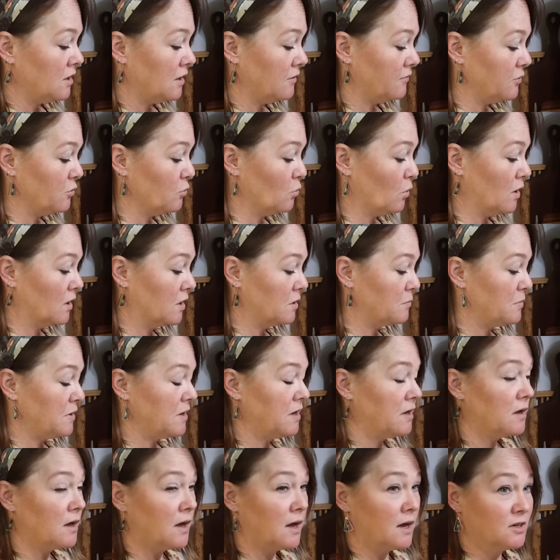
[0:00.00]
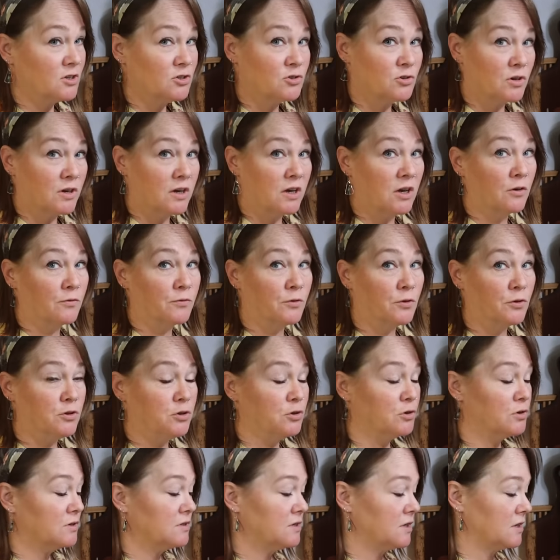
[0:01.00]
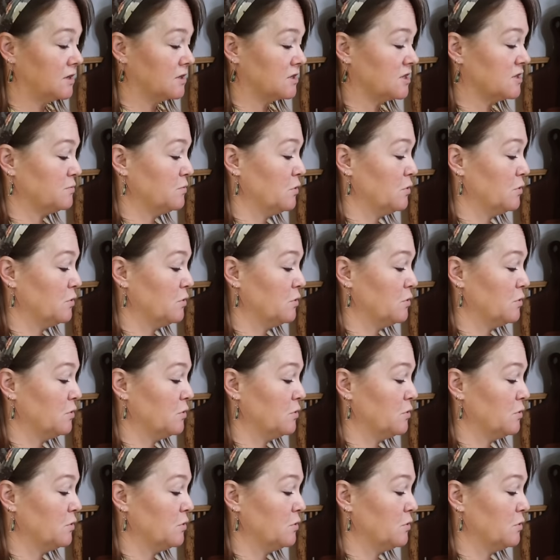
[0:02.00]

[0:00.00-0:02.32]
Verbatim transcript: If you want to be extra careful, you can take a